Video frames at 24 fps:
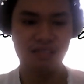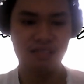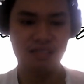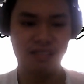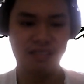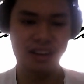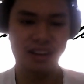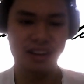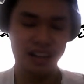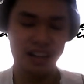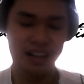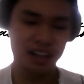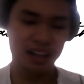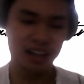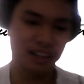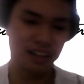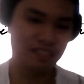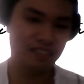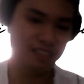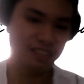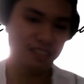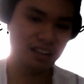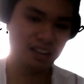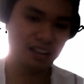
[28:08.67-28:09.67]
where the
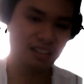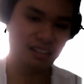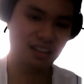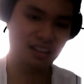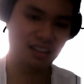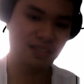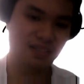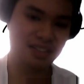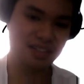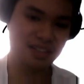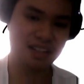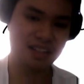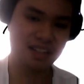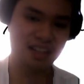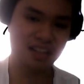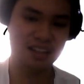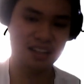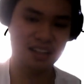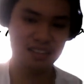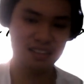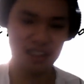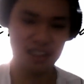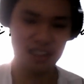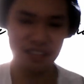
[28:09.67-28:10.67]
active router comes online